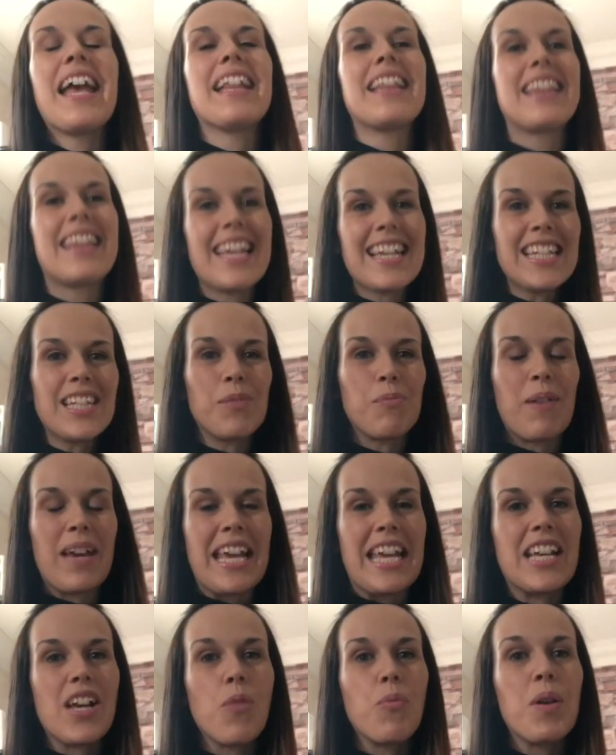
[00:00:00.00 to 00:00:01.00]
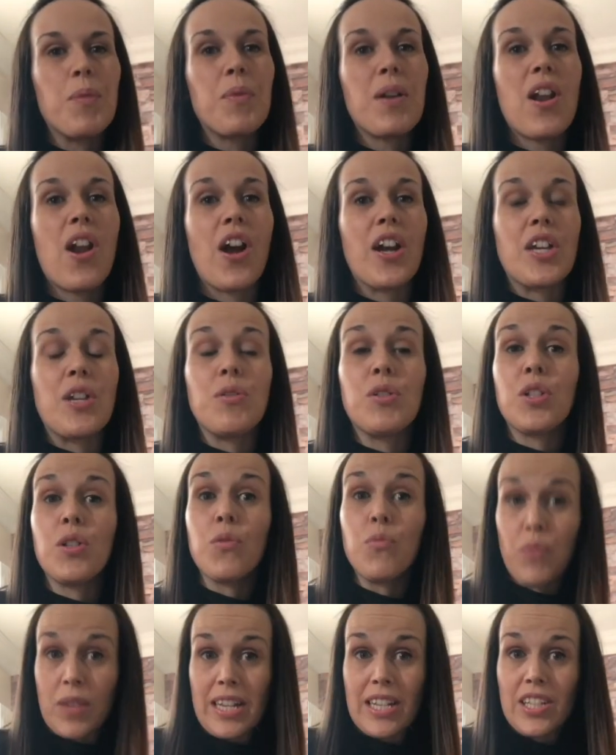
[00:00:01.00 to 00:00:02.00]
This week we would like you to
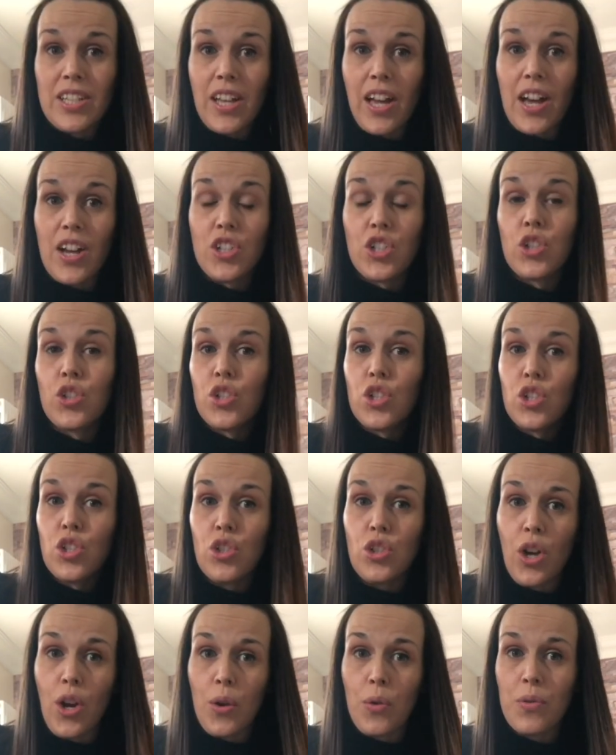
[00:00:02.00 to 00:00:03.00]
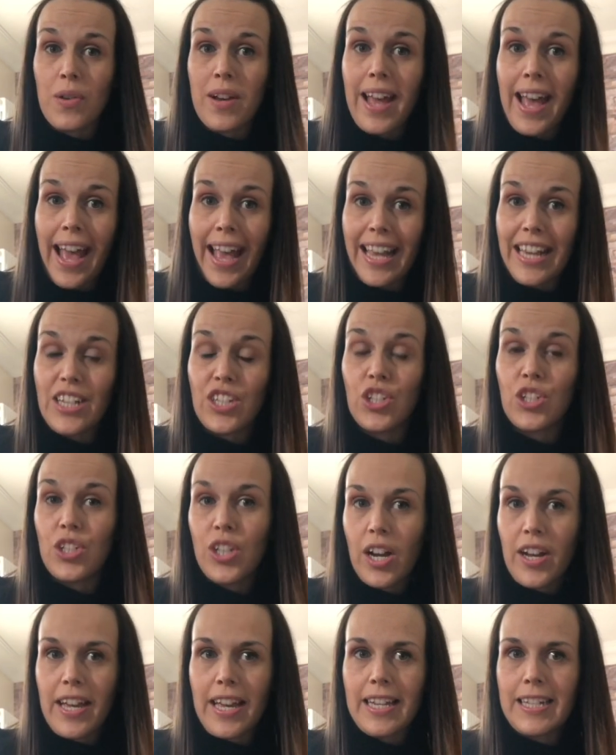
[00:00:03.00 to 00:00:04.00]
research the Stone Age
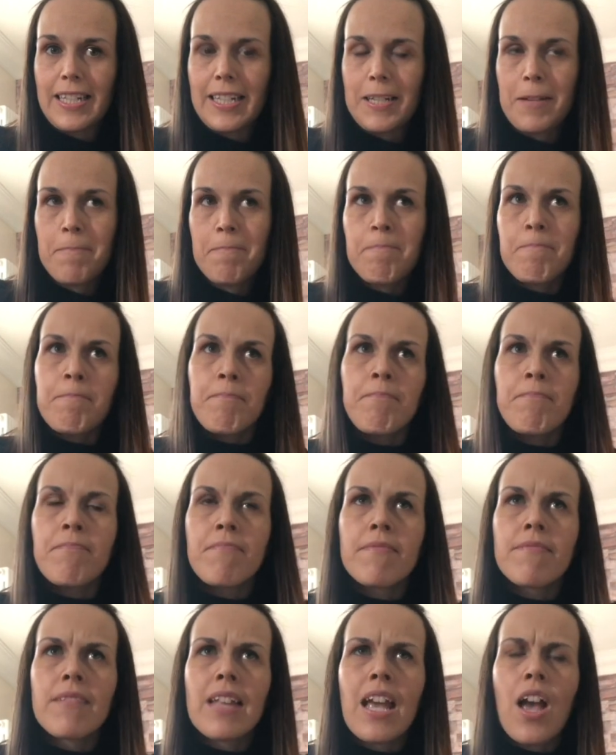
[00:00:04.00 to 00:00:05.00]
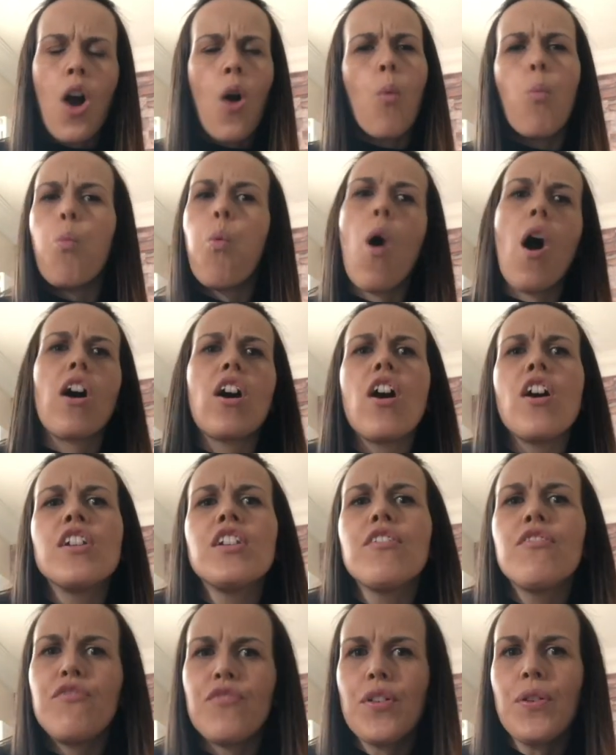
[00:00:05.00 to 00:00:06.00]
diet. What kind of
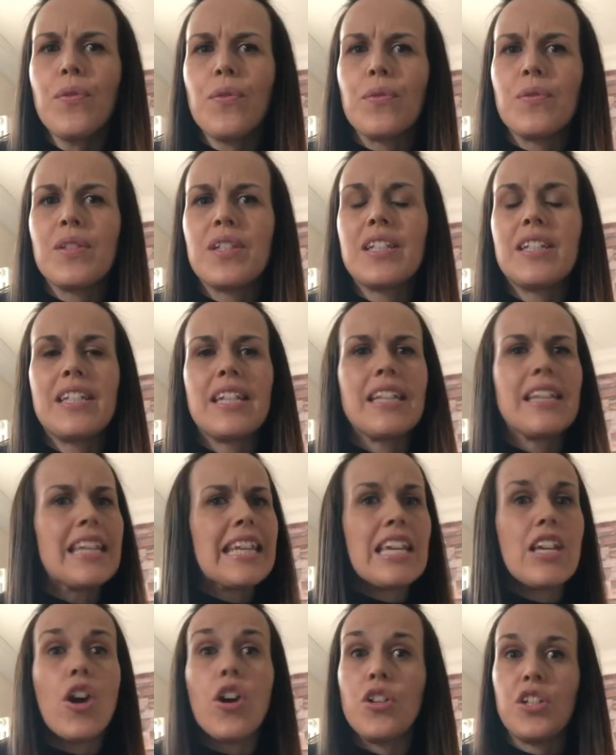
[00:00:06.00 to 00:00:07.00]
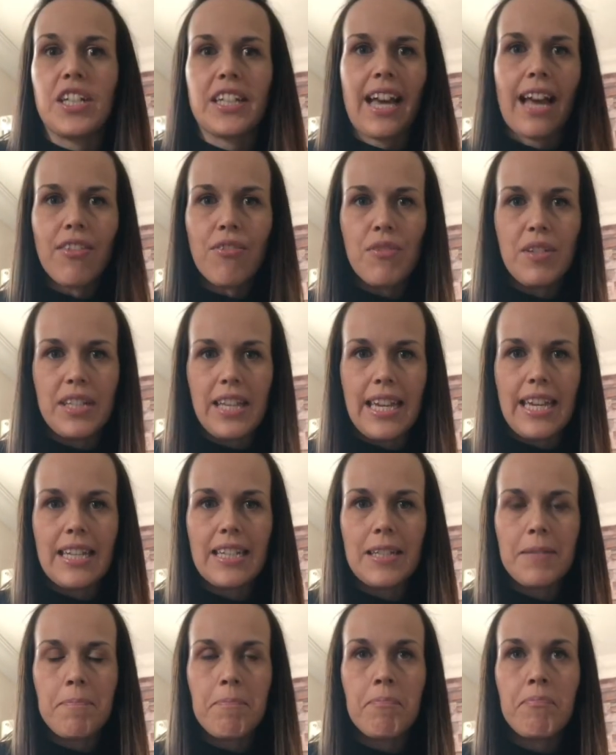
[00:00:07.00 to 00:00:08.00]
foods did the hunter-gatherers eat?
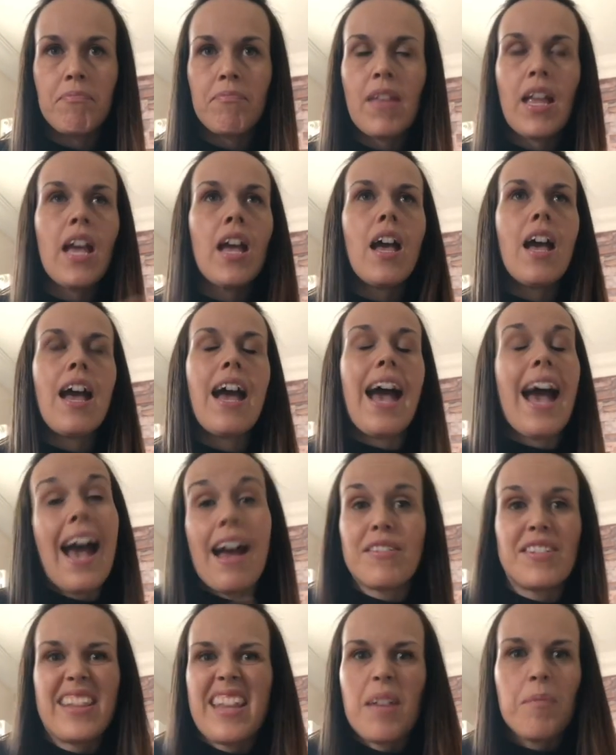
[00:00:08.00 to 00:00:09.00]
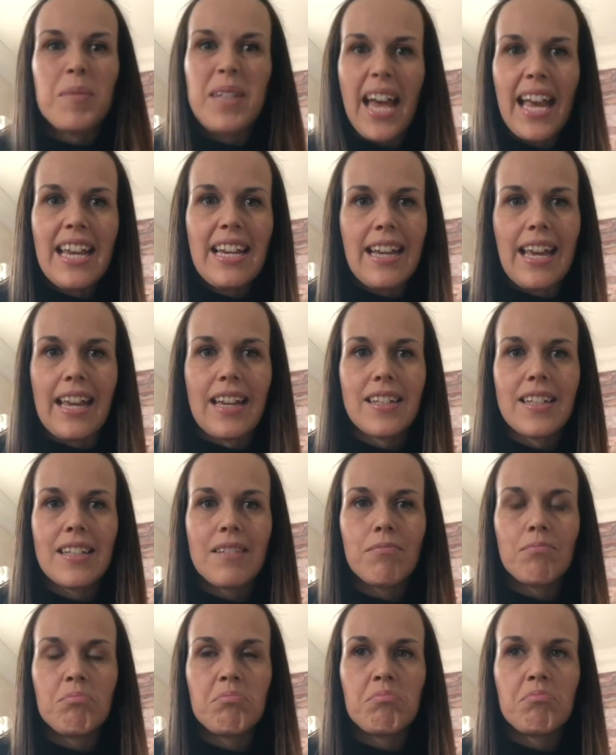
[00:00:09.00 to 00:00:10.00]
How did they obtain it?
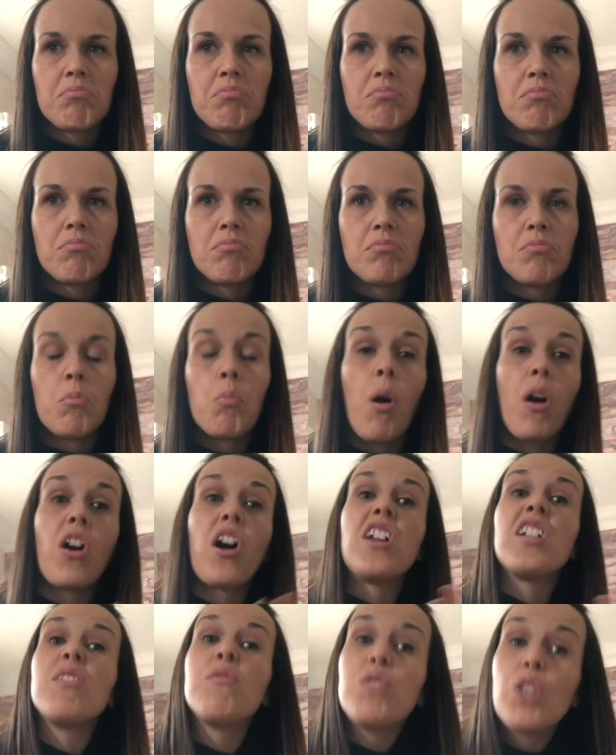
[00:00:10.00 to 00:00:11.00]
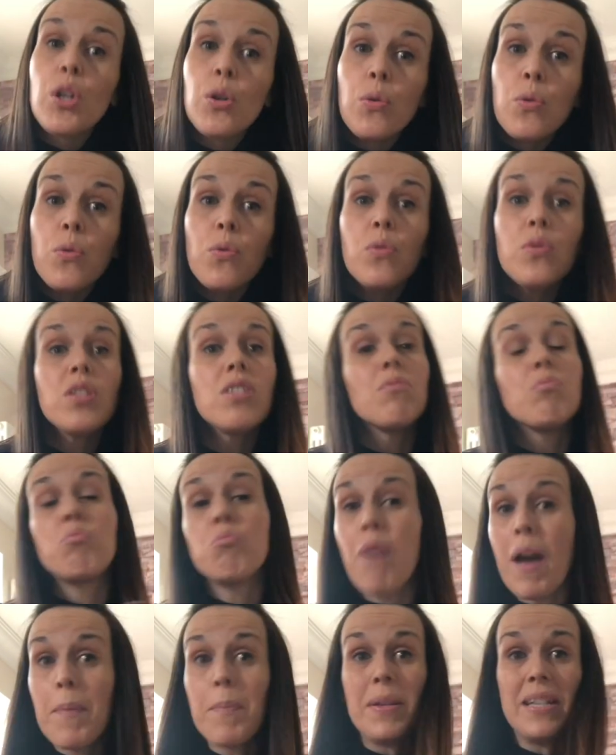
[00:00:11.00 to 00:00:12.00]
What kind of tools,
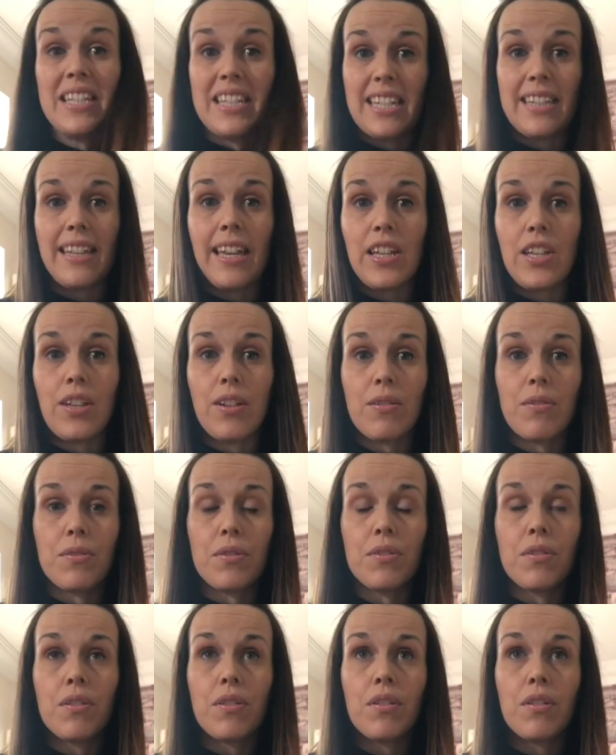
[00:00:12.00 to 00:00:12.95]
weapons did they use?